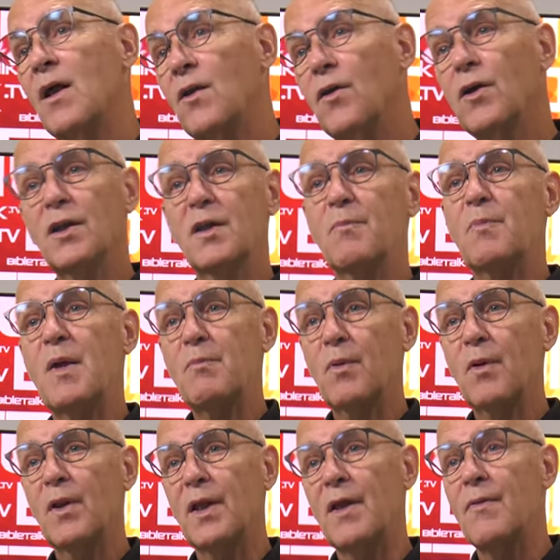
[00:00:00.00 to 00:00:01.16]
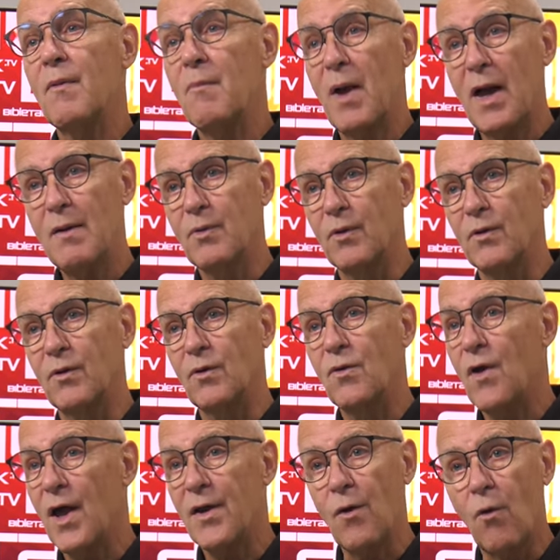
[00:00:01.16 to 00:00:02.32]
Look at the people in the Bible who
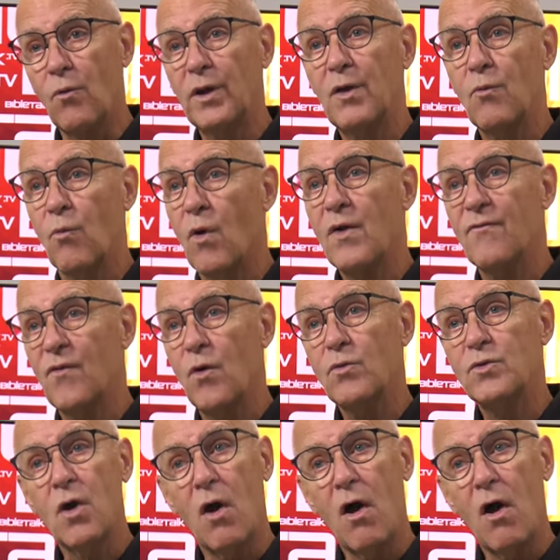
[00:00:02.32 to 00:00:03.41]
had only one vote to